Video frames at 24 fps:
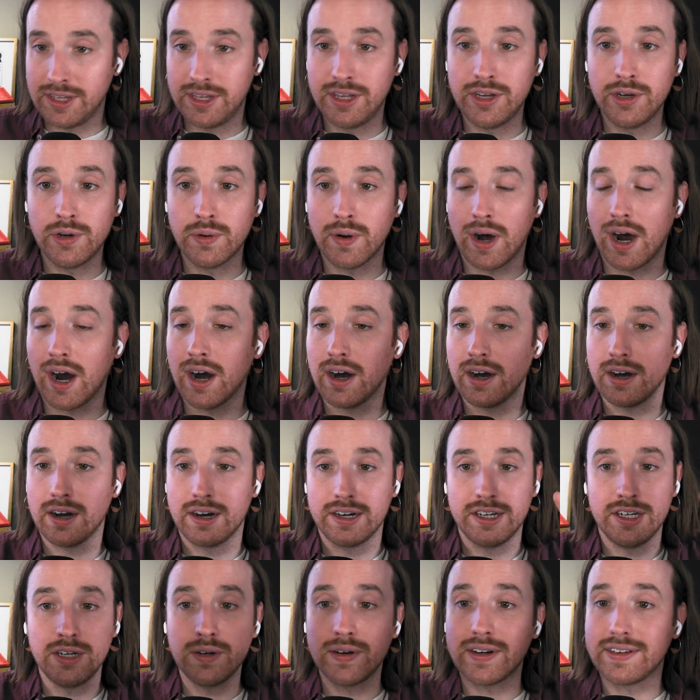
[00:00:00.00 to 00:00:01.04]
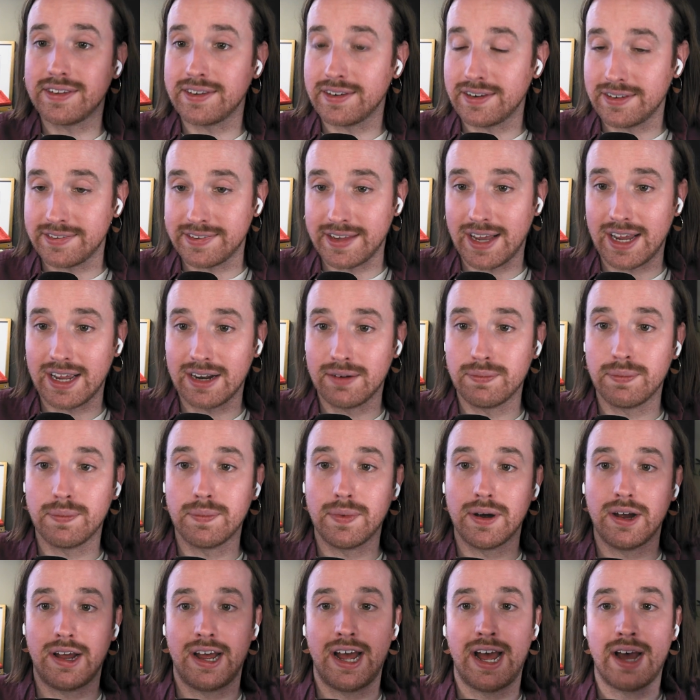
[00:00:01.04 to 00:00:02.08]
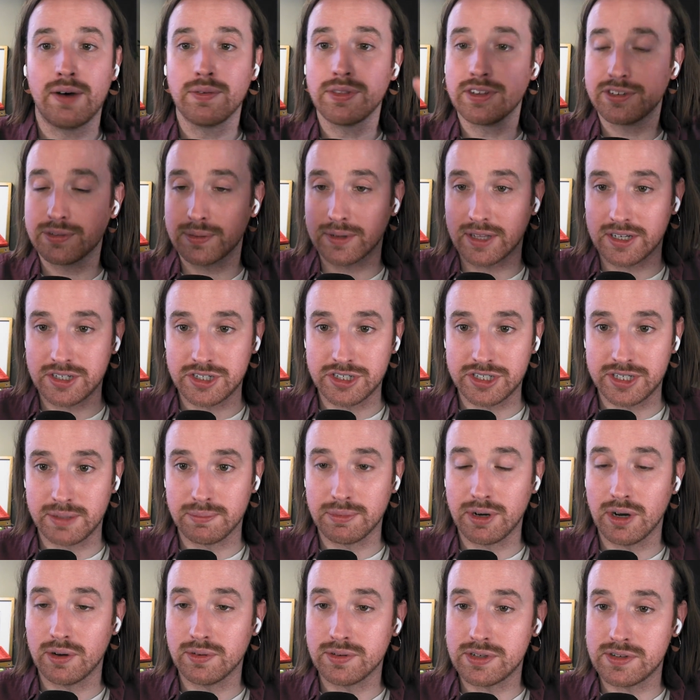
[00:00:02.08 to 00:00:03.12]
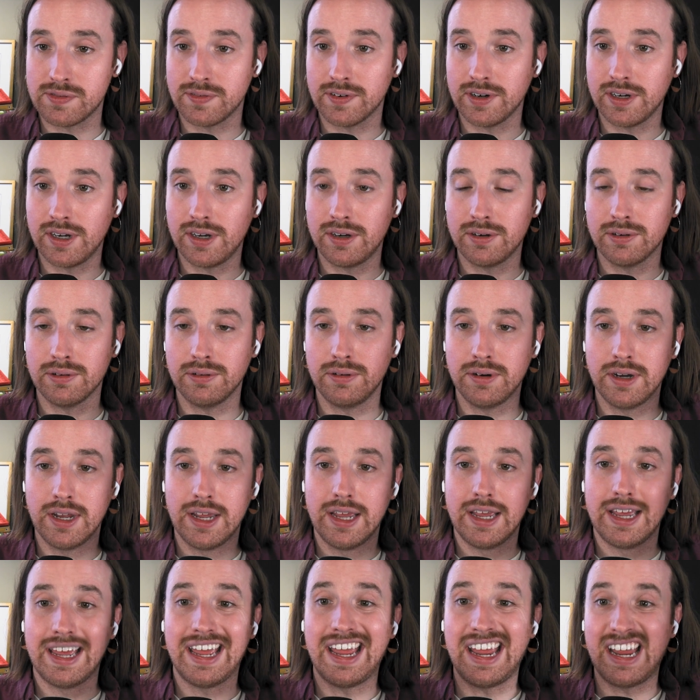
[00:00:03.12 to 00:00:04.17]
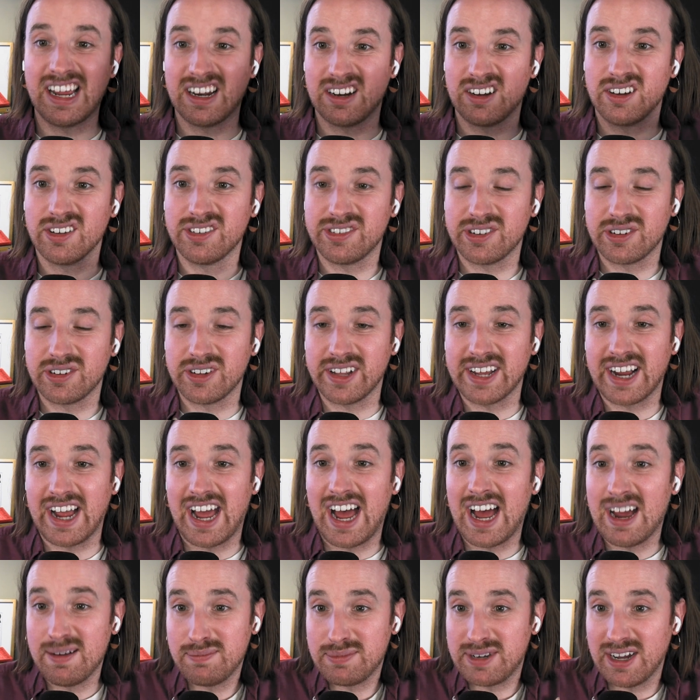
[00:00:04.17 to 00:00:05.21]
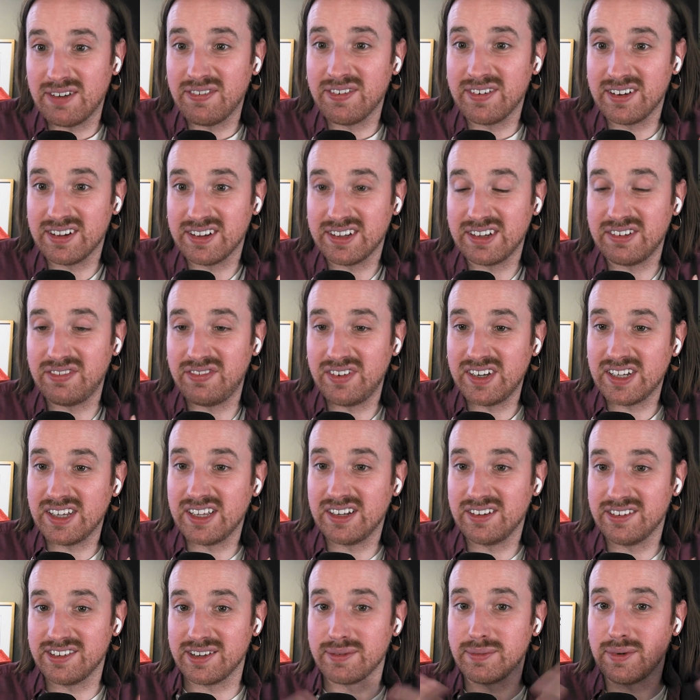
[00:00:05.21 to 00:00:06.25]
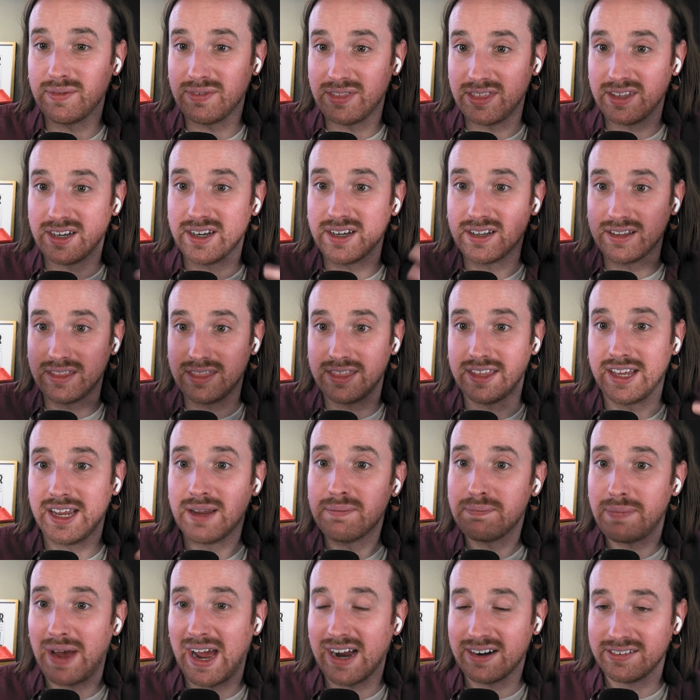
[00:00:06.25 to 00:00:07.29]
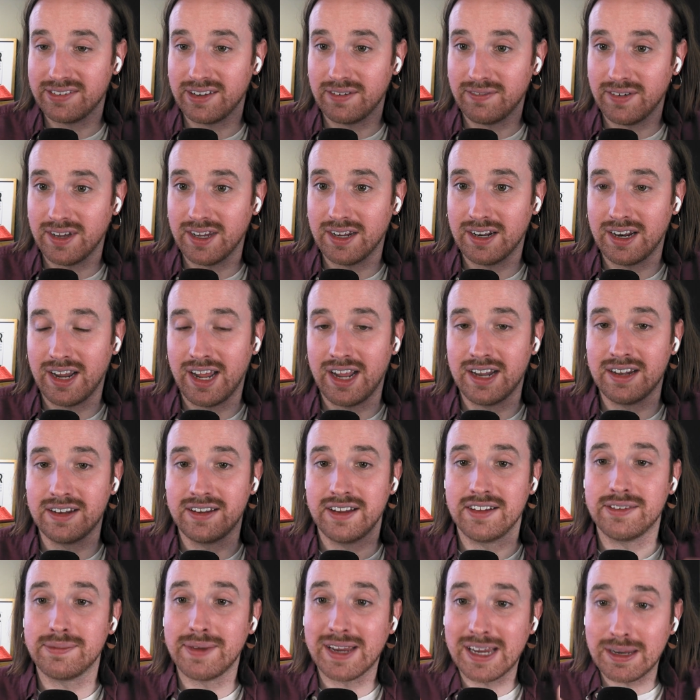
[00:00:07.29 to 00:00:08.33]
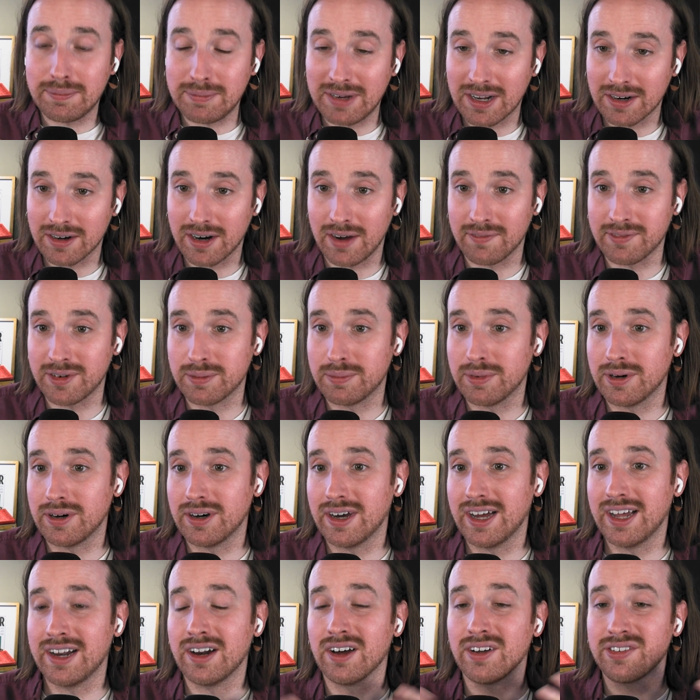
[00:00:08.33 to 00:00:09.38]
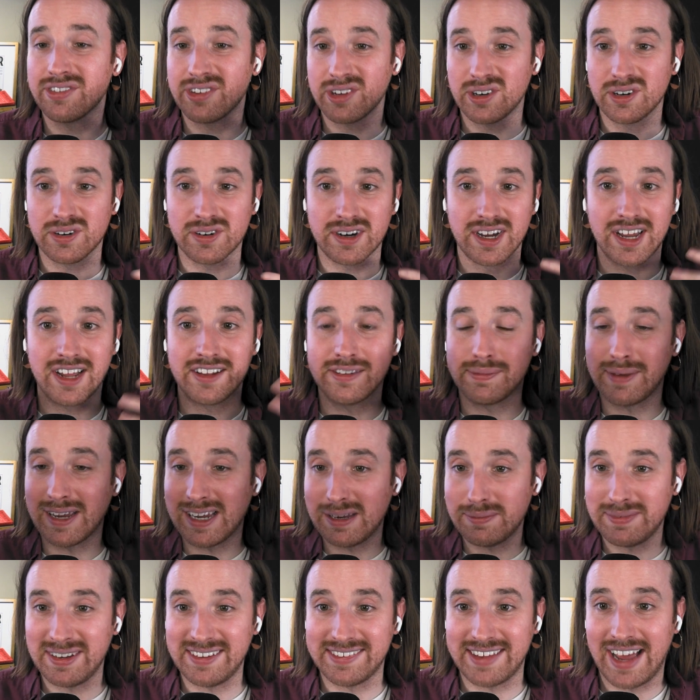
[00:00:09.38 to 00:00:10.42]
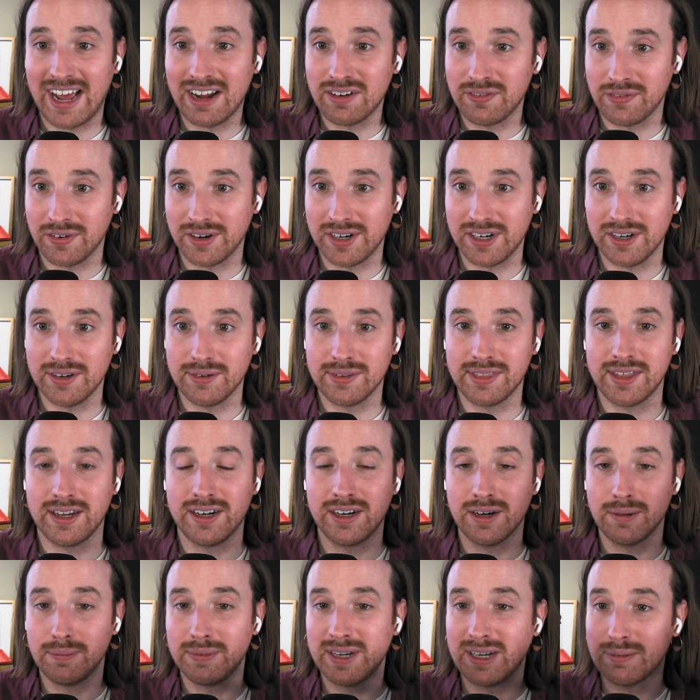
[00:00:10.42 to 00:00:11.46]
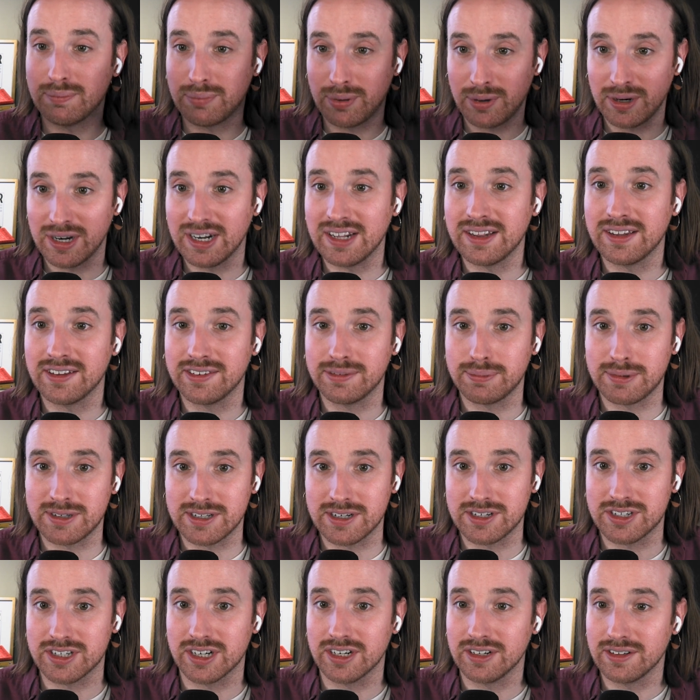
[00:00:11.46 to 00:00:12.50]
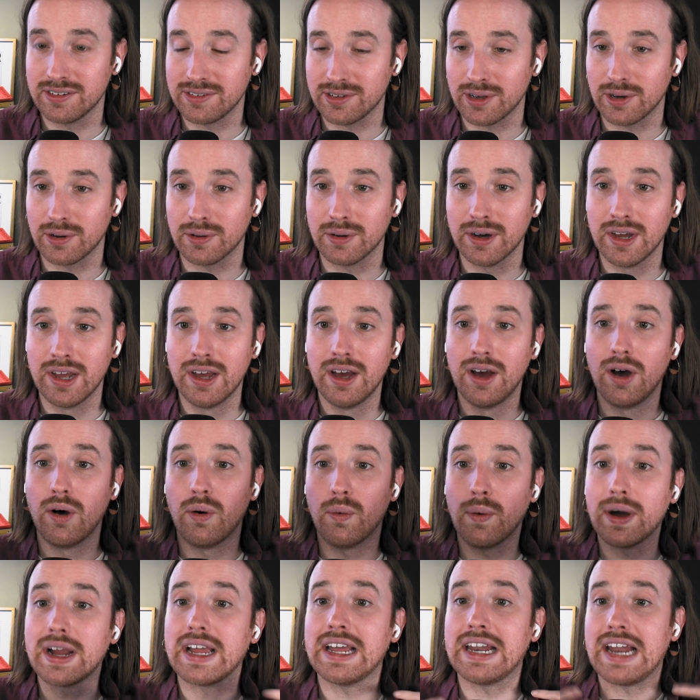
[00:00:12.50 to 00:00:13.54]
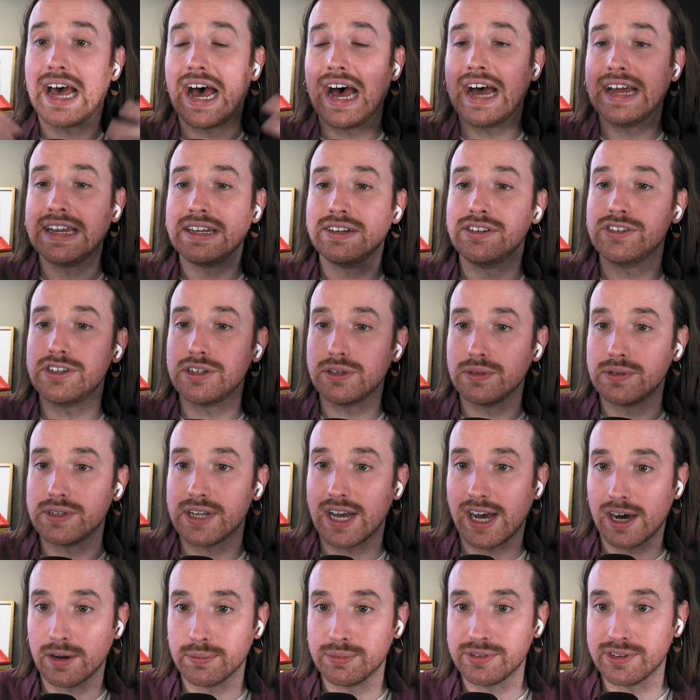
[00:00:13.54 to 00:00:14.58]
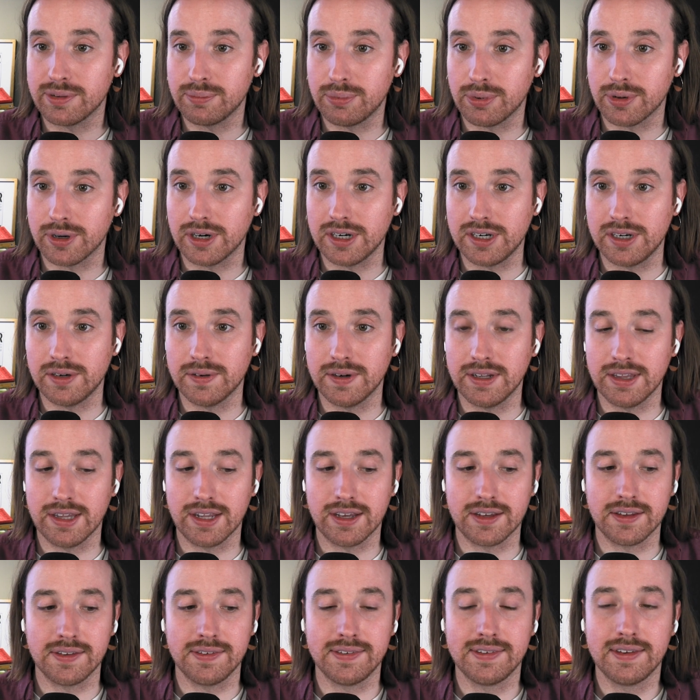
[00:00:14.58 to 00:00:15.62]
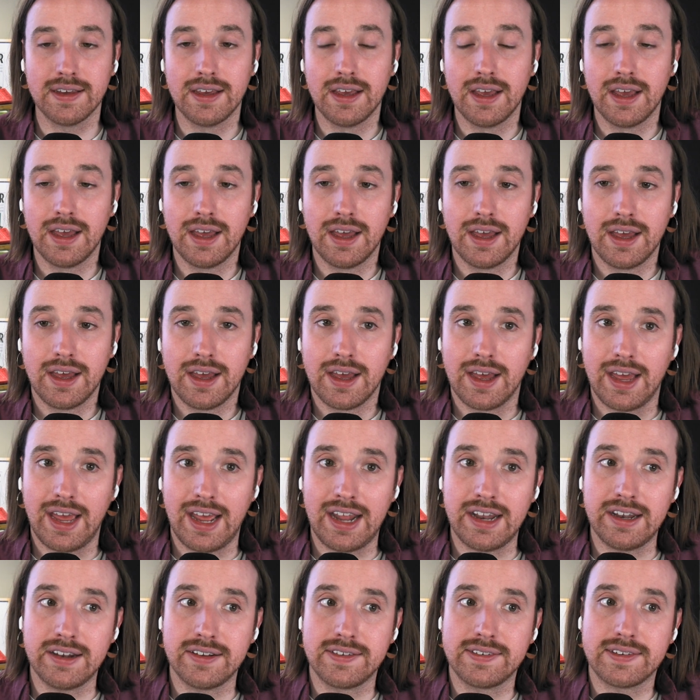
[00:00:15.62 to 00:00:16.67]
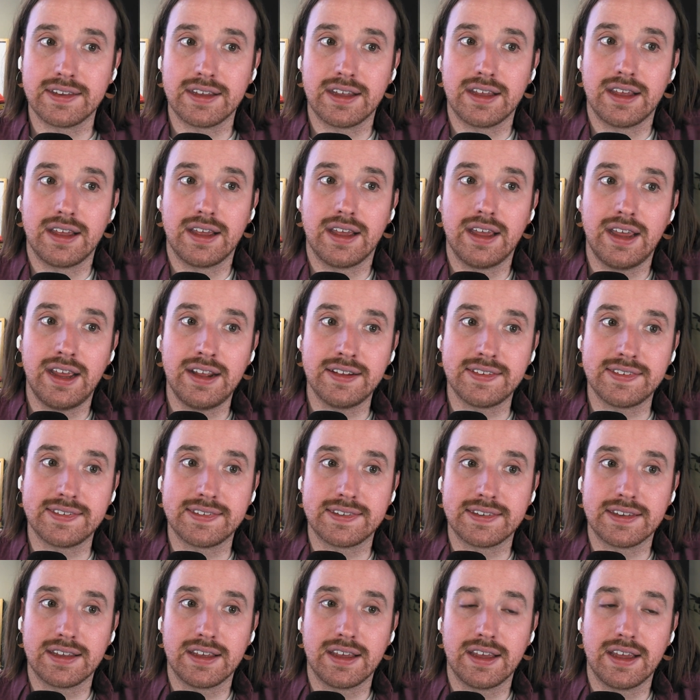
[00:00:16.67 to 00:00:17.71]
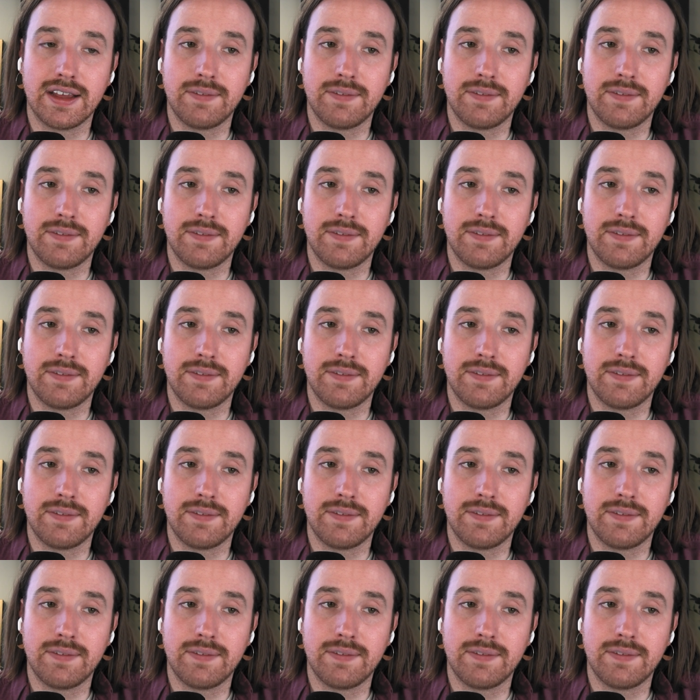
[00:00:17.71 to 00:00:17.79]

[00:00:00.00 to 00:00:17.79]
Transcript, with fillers: you are you get to decide how this relationship goes for you and also like i'm definitely feeling some of the the impacts of it and it's making me uncomfortable and also it's making me sad for you that you're being put in this position so what can i do to help support you in this yes and it's